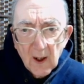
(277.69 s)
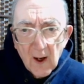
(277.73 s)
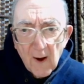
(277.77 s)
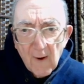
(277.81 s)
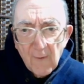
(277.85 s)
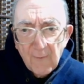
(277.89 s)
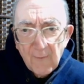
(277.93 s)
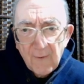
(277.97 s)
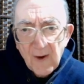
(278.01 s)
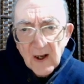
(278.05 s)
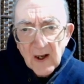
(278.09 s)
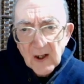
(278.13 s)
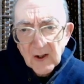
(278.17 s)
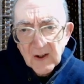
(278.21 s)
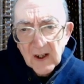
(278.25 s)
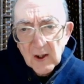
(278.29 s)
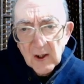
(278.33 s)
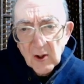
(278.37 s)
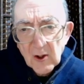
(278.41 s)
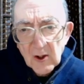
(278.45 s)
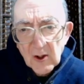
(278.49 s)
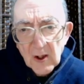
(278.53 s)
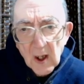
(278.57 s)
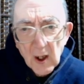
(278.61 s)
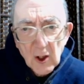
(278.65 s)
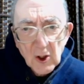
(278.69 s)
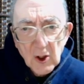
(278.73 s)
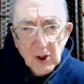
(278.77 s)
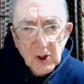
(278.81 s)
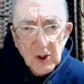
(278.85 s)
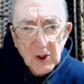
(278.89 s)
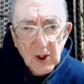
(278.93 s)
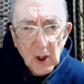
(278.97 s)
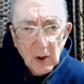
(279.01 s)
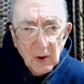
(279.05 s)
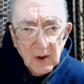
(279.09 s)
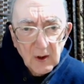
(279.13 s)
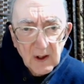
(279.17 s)
Festus
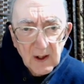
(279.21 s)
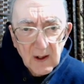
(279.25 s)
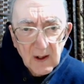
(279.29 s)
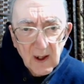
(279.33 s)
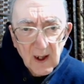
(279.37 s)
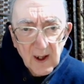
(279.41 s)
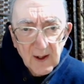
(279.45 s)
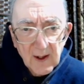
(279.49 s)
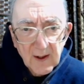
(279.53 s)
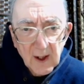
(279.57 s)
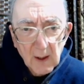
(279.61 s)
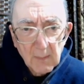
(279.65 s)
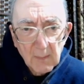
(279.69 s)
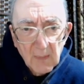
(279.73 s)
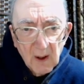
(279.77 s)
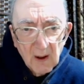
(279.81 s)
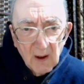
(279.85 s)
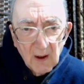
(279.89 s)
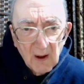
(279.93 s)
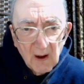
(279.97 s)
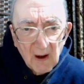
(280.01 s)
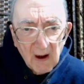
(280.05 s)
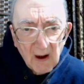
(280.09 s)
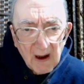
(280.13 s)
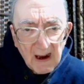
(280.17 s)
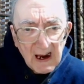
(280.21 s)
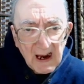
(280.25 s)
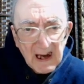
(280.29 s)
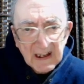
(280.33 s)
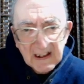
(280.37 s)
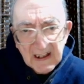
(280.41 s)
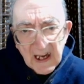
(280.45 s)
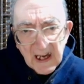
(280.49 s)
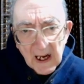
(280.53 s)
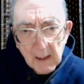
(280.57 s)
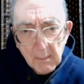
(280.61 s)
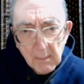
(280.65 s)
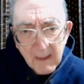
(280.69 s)
shouted at him, "Ah,
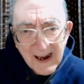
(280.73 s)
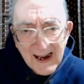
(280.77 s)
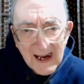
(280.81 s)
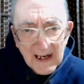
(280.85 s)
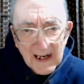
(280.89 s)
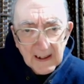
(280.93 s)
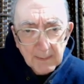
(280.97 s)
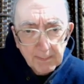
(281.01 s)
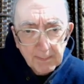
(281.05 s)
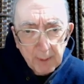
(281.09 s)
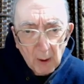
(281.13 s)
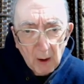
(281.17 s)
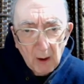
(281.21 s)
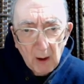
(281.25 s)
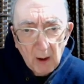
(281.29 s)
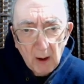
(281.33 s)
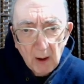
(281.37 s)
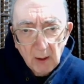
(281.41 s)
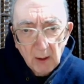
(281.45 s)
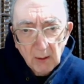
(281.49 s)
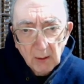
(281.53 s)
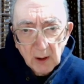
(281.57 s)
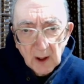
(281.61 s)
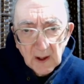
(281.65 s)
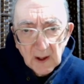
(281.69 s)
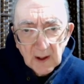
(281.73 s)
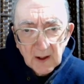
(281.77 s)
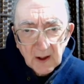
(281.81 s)
you're mad, Paul!